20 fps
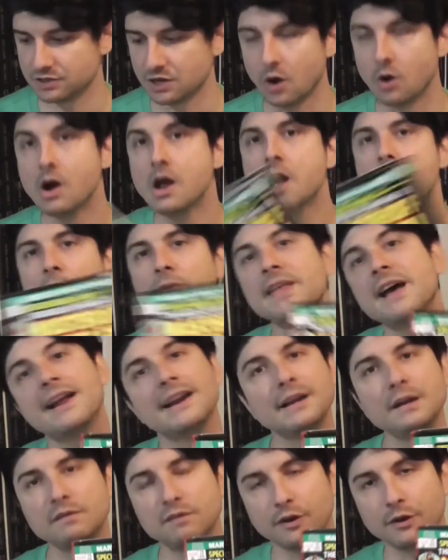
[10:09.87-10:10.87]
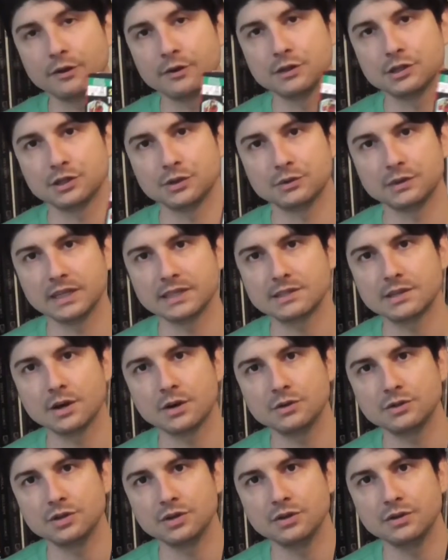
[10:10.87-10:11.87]
So without any further ado, let's
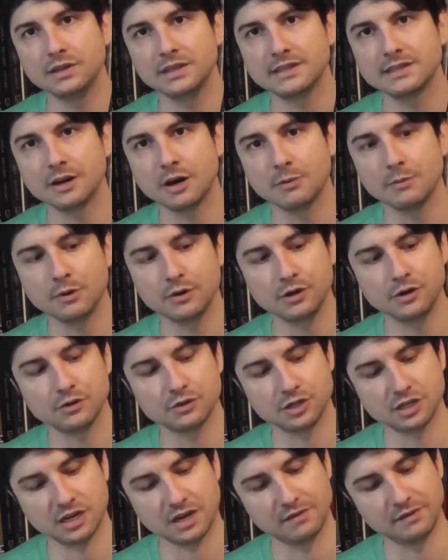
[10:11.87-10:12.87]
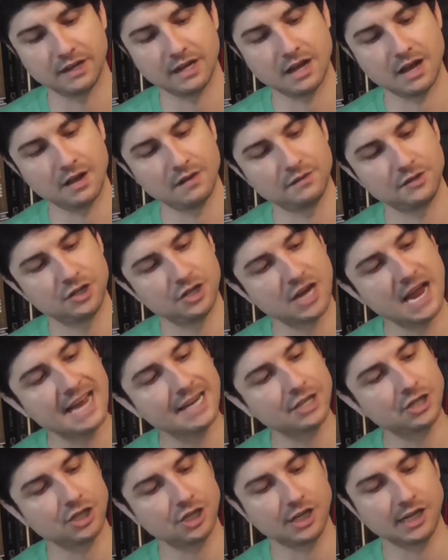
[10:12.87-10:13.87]
go to the ceremonial shelving of
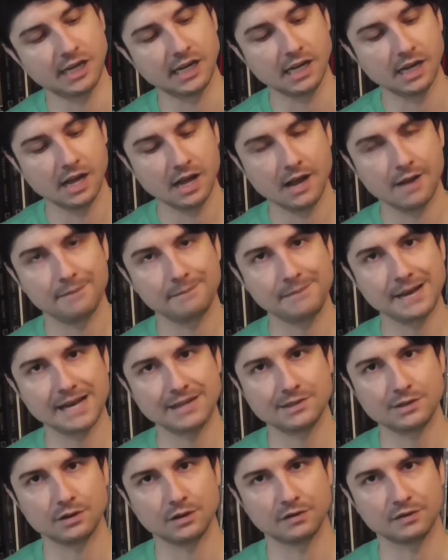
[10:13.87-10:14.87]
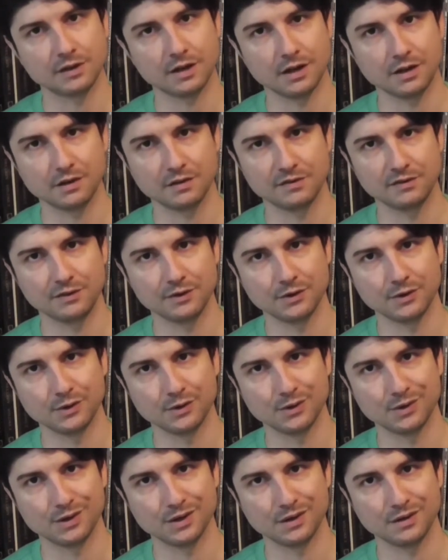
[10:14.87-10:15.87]
Shang-Chi, Master of Kung
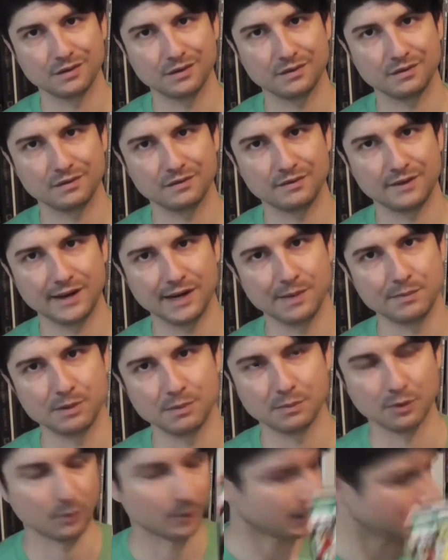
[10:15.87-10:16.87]
Fu, volume number